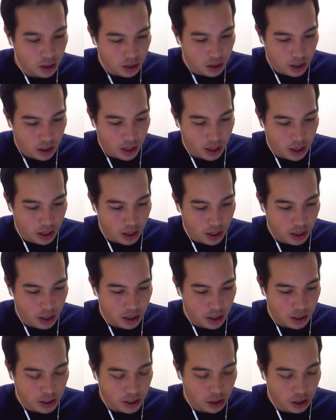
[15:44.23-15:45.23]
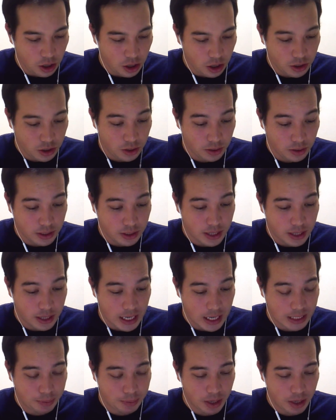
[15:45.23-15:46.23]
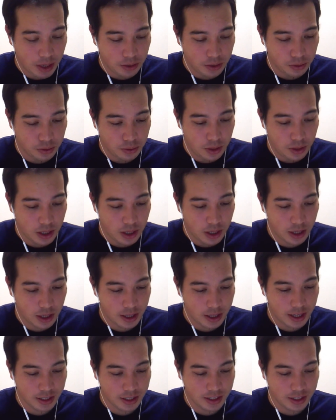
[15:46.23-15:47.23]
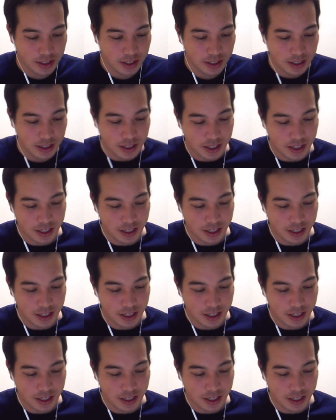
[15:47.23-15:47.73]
And let's go to Despite. Ooh, that is